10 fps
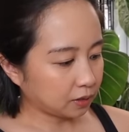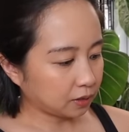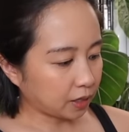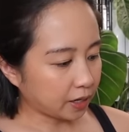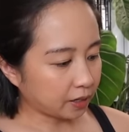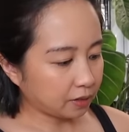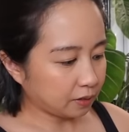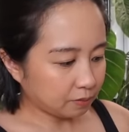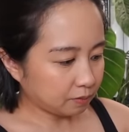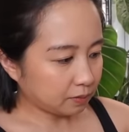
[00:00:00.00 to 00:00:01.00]
like
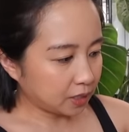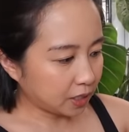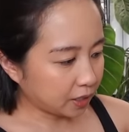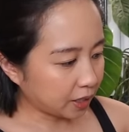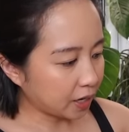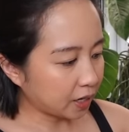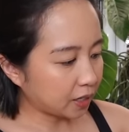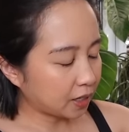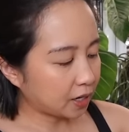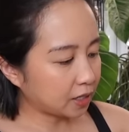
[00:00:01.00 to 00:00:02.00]
didn't get
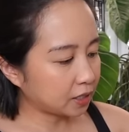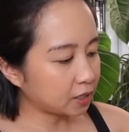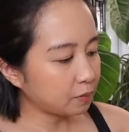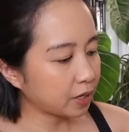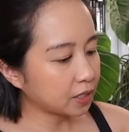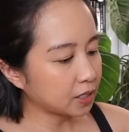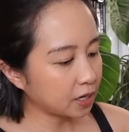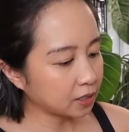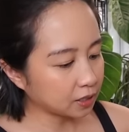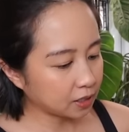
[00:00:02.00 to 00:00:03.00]
it. And it doesn't make
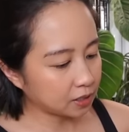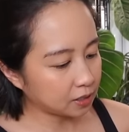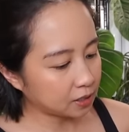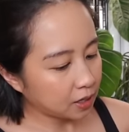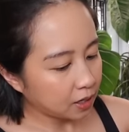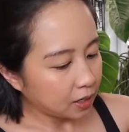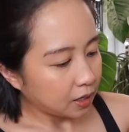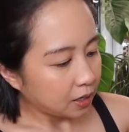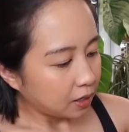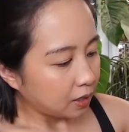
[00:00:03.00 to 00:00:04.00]
sense, because
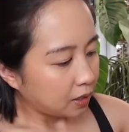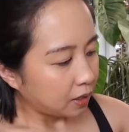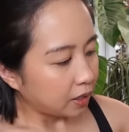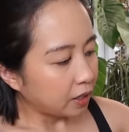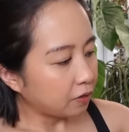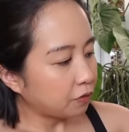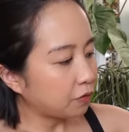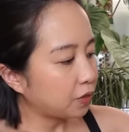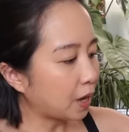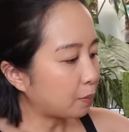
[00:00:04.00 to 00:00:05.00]

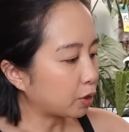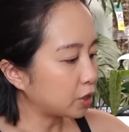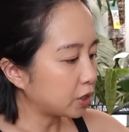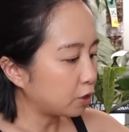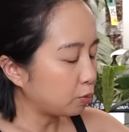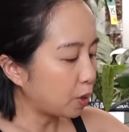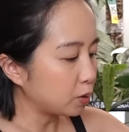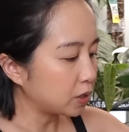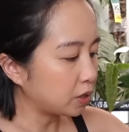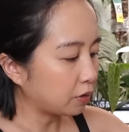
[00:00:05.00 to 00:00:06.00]
if that person who
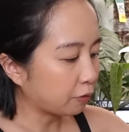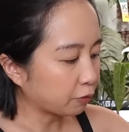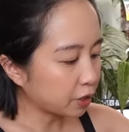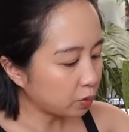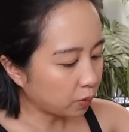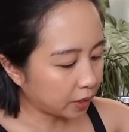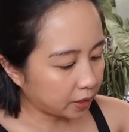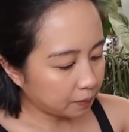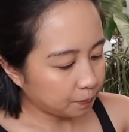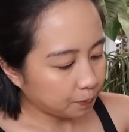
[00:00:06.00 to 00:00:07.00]
posted the free
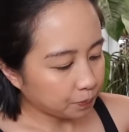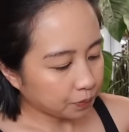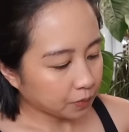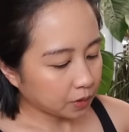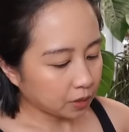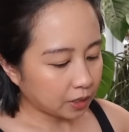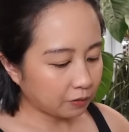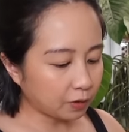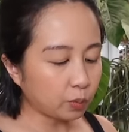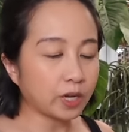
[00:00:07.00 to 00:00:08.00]
one,
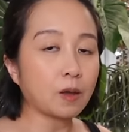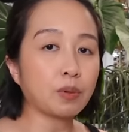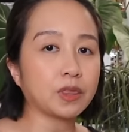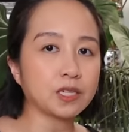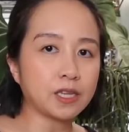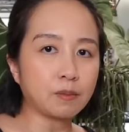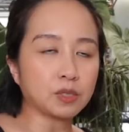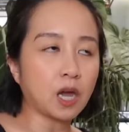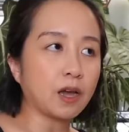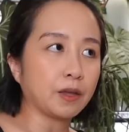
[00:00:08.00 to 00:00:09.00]
if it went up at the same
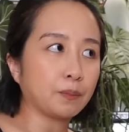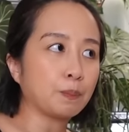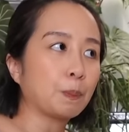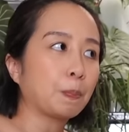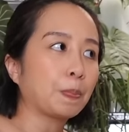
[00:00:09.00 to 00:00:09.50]
time,